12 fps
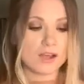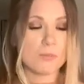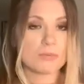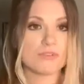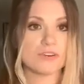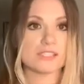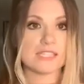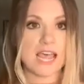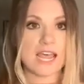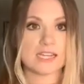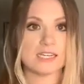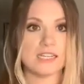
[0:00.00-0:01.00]
that help
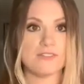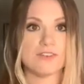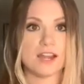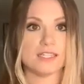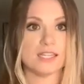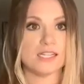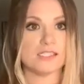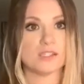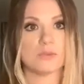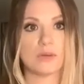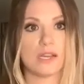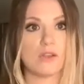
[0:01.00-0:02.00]
reverse acne, fine
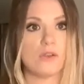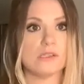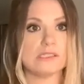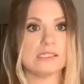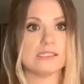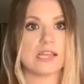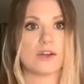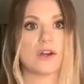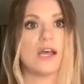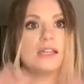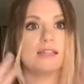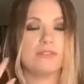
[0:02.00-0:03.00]
lines and wrinkles,
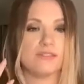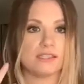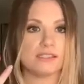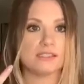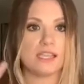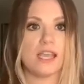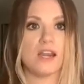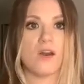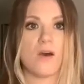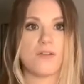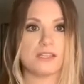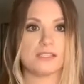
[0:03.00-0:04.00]
etc., lift the
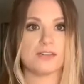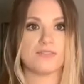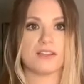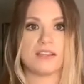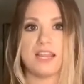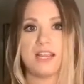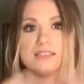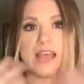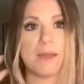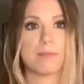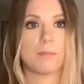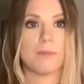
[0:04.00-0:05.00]
skin, all these different
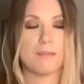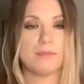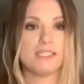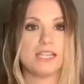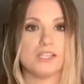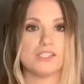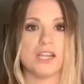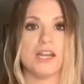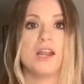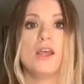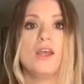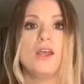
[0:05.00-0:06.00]
things,
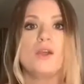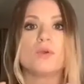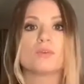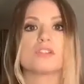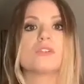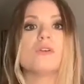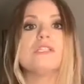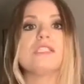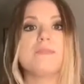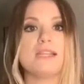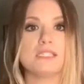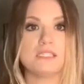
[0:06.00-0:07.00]
hyperpigmentation.
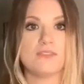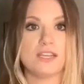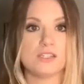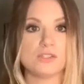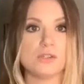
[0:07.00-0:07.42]
Results-based